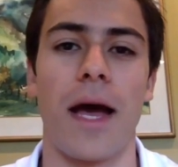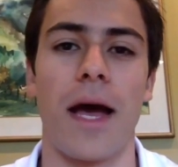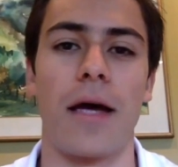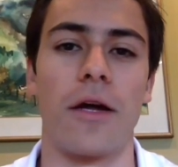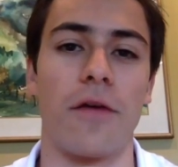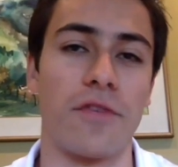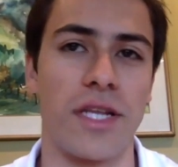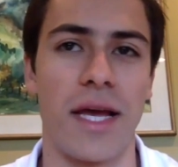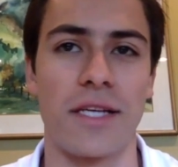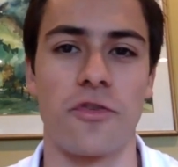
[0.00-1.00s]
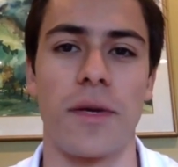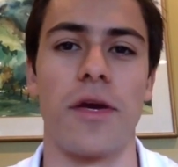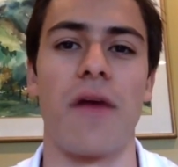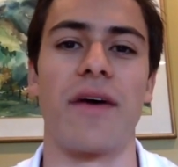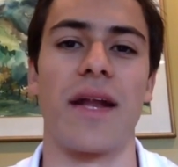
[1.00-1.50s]
And obviously, assuming
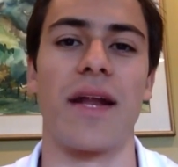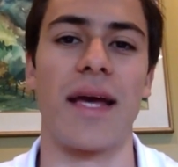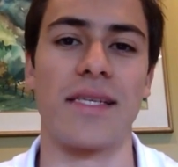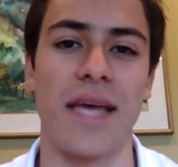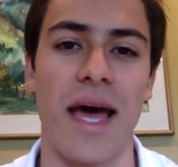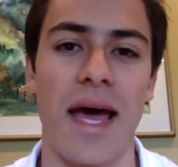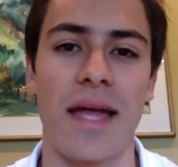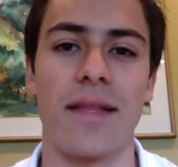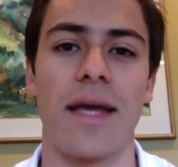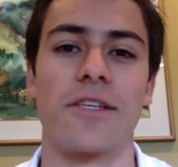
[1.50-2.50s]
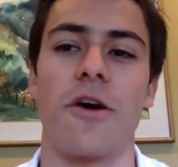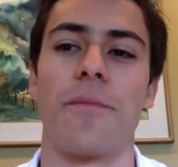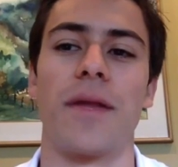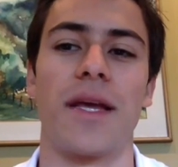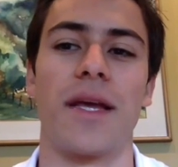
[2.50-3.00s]
you have a nice ad, nice
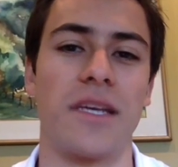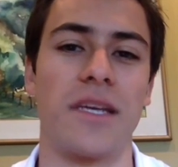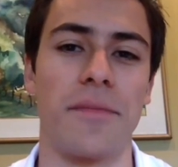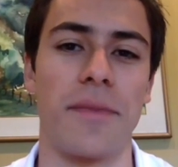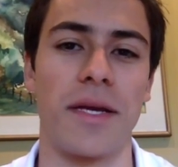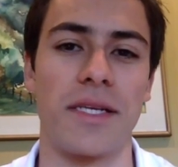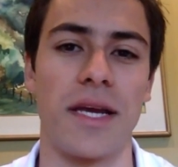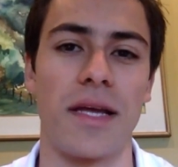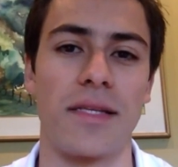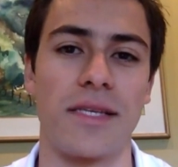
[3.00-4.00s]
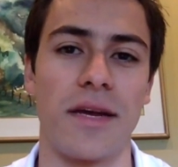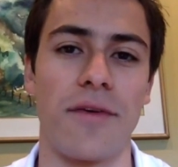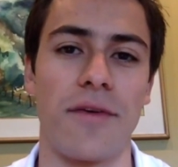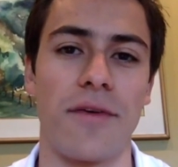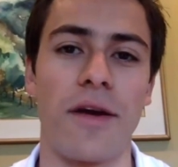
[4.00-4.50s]
copy, nice image,
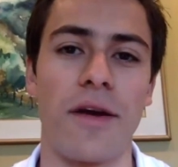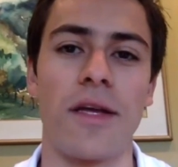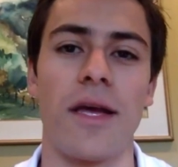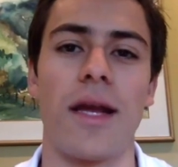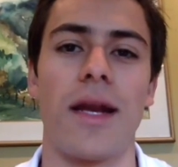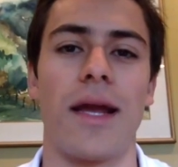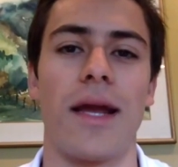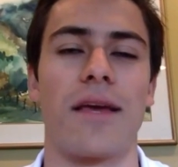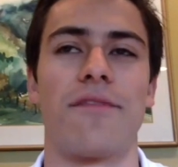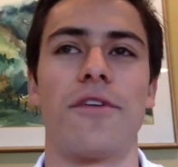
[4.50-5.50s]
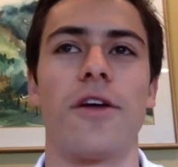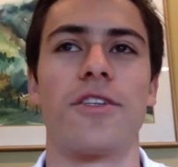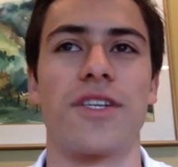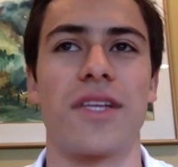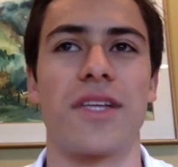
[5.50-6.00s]
etc. Like if you
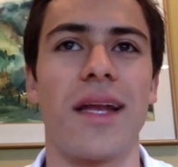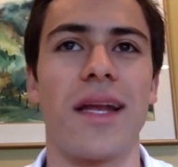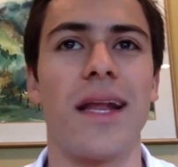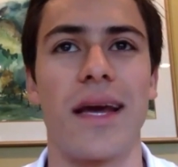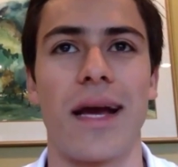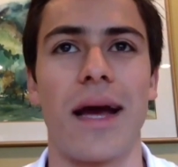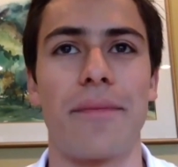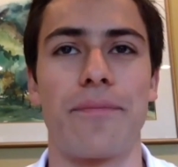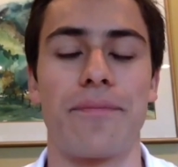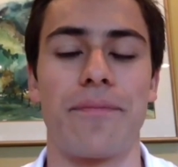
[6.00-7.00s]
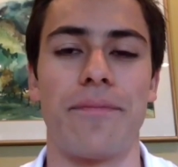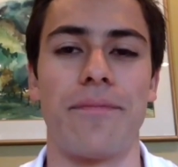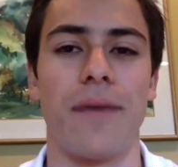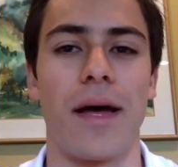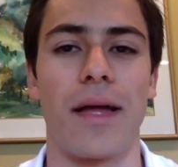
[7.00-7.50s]
launch 10, like,
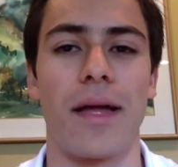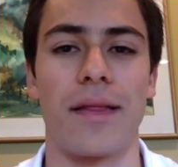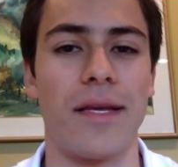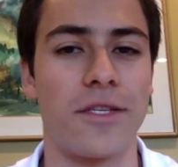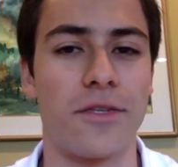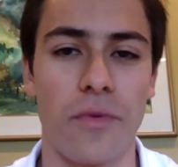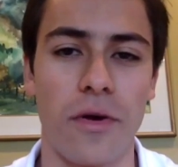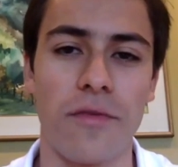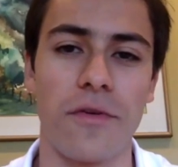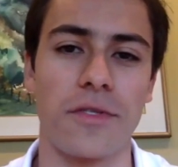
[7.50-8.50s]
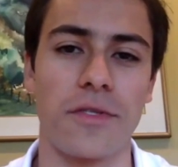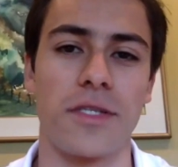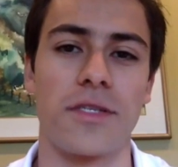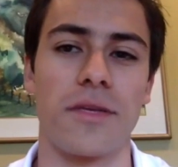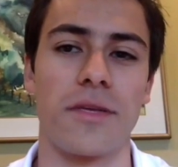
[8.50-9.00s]
at least one of those
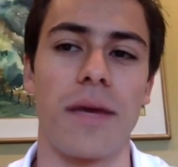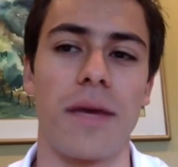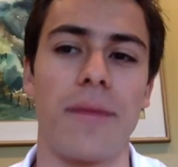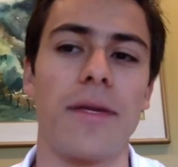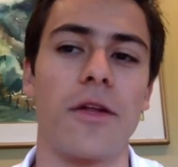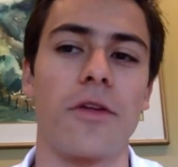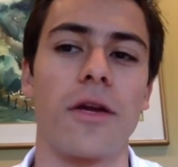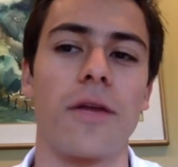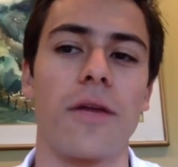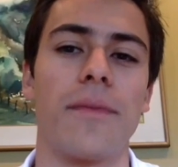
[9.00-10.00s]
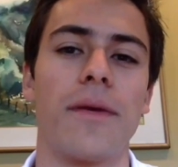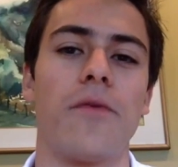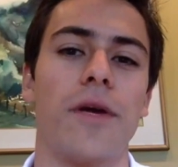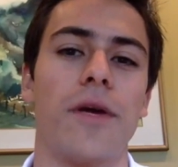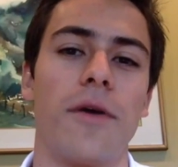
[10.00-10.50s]
is maybe not gonna be a
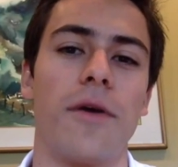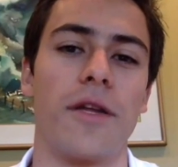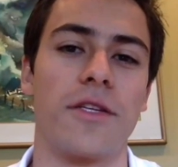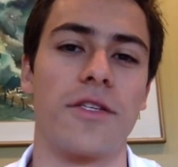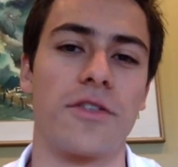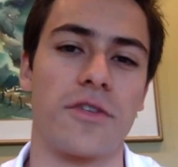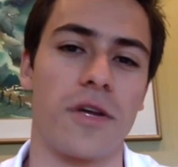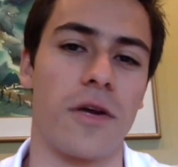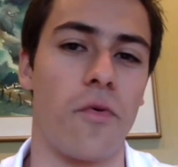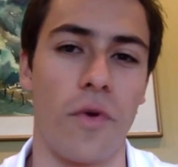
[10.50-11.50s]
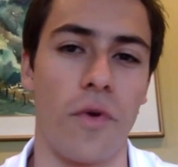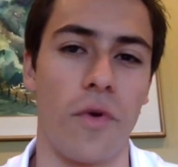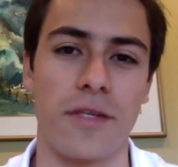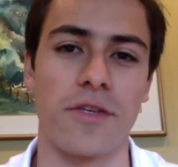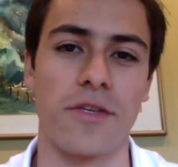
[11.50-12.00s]
winner, but it's just gonna
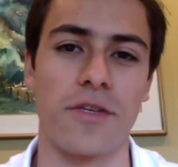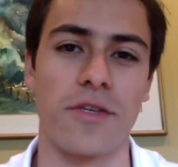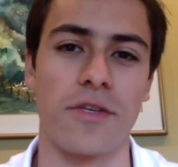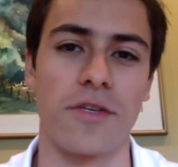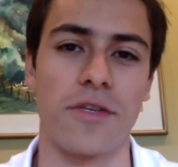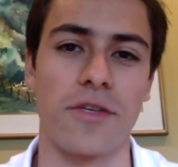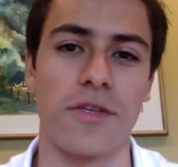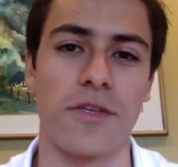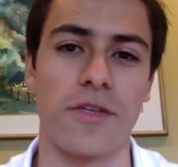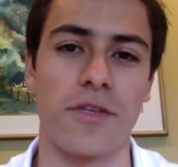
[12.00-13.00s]
work. It's gonna make sales.